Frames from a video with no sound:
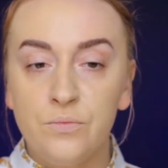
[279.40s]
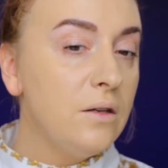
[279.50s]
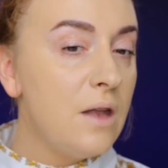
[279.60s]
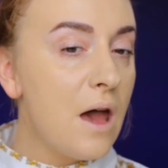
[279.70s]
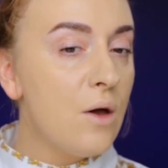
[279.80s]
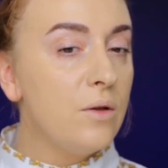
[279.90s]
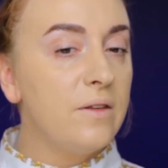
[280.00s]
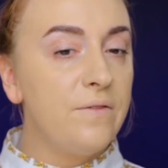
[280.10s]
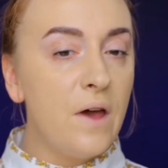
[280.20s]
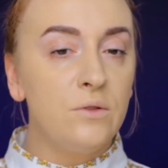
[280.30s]
Now,
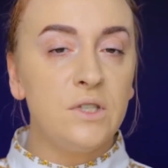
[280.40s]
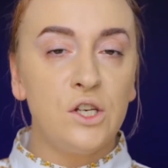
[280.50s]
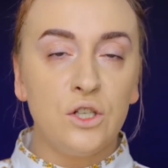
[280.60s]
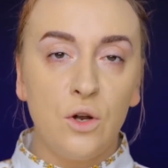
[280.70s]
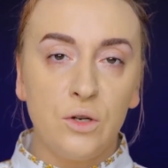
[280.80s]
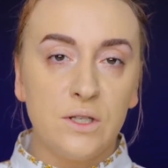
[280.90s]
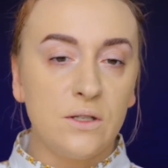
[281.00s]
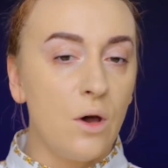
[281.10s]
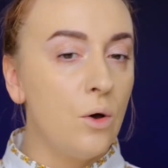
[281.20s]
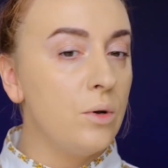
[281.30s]
the foundation on
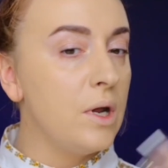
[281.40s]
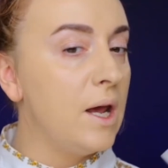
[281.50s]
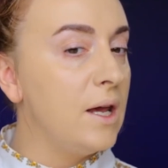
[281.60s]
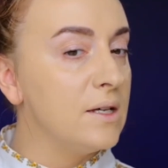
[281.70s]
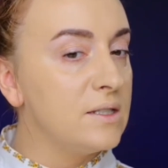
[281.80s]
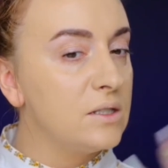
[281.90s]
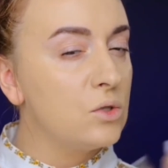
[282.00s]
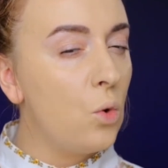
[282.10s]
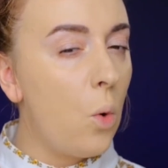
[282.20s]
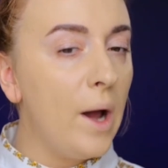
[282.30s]
its own
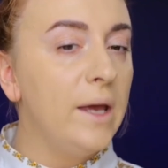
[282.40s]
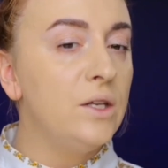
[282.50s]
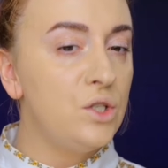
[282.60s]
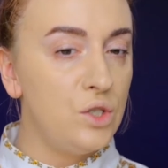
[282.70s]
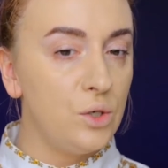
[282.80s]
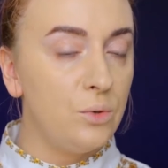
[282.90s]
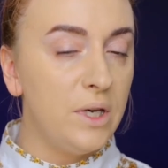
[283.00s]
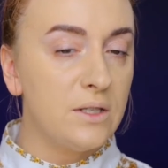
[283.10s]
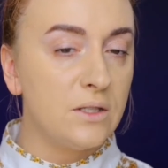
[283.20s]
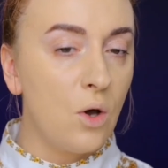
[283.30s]
is quite
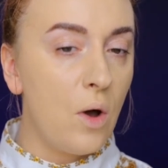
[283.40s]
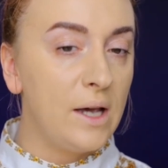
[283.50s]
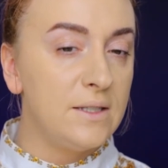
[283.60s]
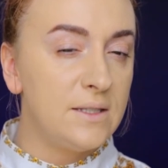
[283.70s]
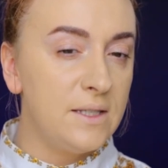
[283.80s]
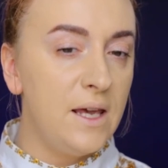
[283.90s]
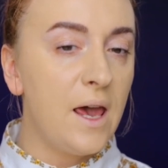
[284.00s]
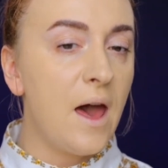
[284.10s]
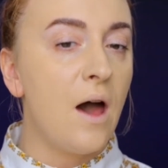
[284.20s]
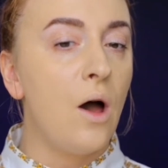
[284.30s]
dewy, so I
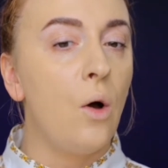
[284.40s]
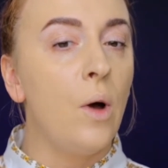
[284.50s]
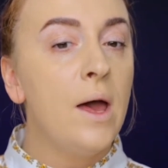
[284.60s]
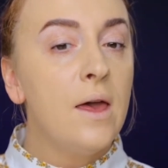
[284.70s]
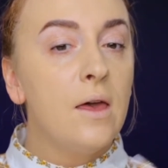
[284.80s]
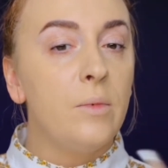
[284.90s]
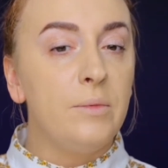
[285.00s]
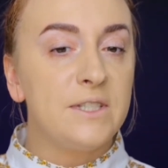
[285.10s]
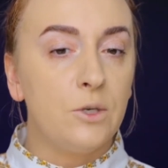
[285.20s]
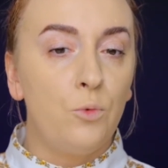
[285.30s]
see how
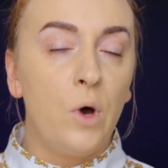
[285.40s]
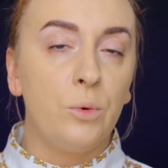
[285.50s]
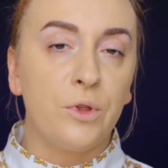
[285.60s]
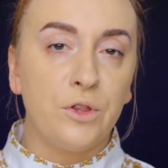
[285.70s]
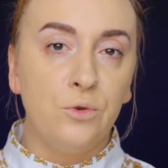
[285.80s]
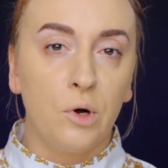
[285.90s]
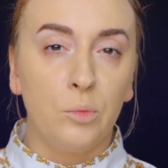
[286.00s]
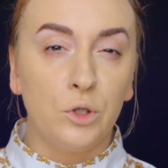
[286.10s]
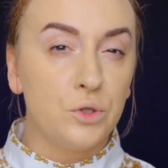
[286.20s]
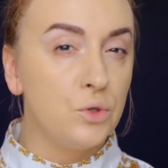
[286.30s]
maybe someone with
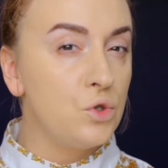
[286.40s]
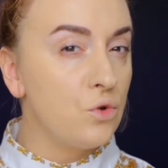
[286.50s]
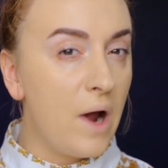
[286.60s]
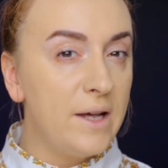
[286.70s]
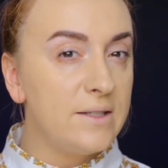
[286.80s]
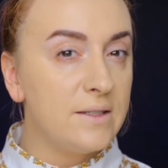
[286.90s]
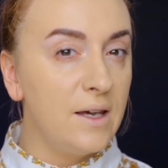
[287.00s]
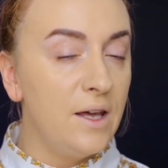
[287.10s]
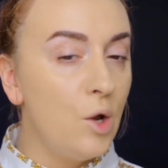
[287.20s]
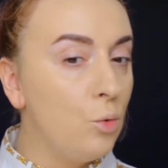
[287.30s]
normal to dry
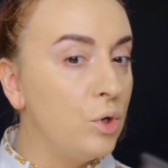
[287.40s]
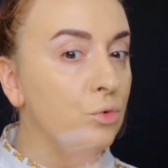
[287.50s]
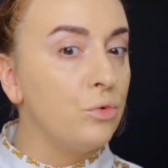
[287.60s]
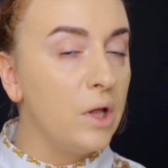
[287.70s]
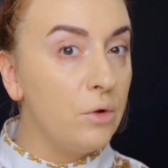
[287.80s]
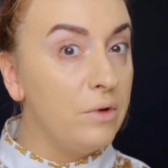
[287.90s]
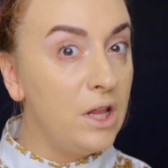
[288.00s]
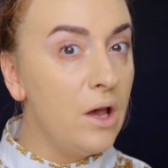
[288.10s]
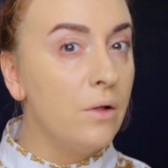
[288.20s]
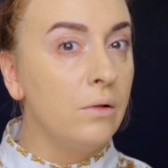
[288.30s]
skin would
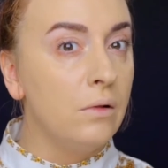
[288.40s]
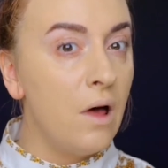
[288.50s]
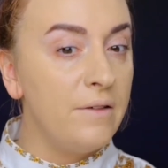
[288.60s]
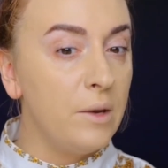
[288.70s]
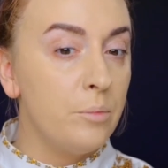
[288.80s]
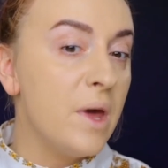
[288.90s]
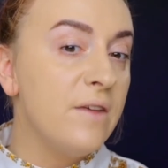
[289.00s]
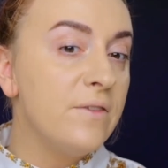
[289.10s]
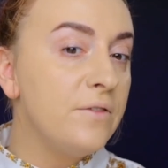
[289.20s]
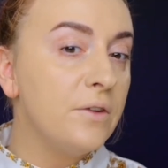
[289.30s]
really love it and
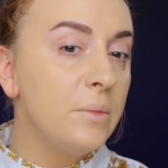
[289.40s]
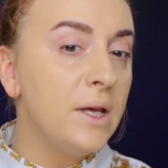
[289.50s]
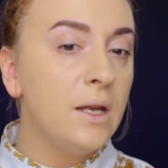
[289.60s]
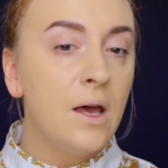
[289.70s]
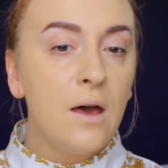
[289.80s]
benefit from it.